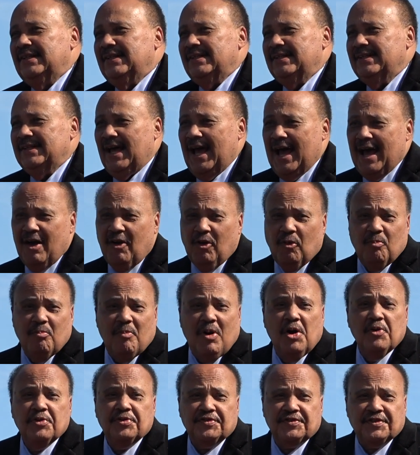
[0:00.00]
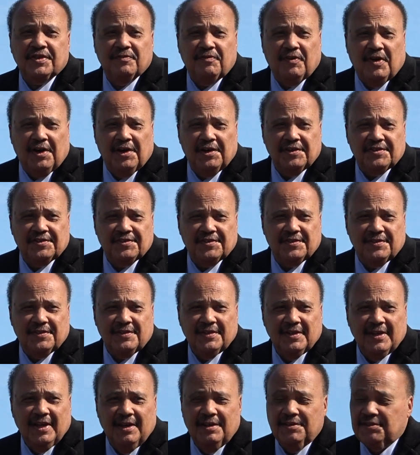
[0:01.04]
Now, most of us,
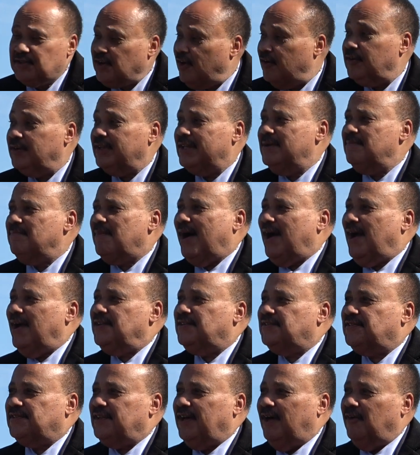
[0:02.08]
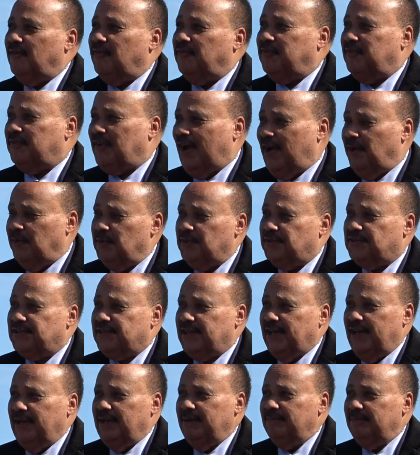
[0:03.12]
and certainly myself, I would
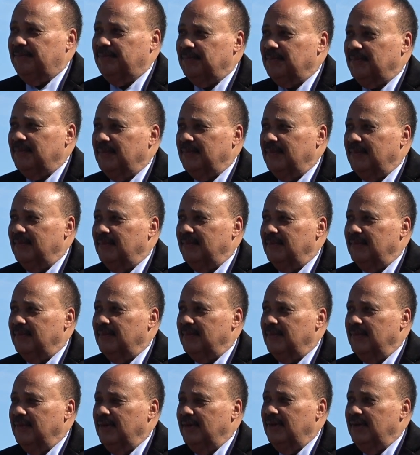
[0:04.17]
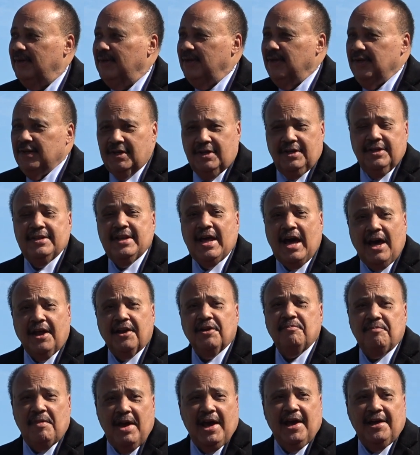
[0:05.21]
say, could not
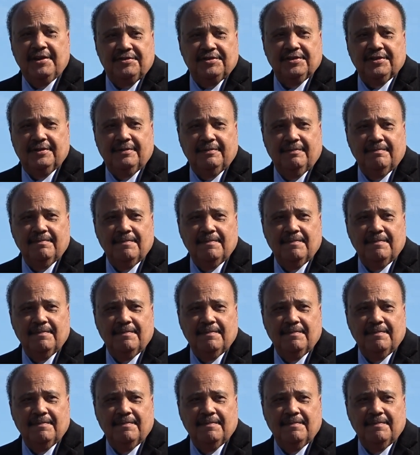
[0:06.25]
imagine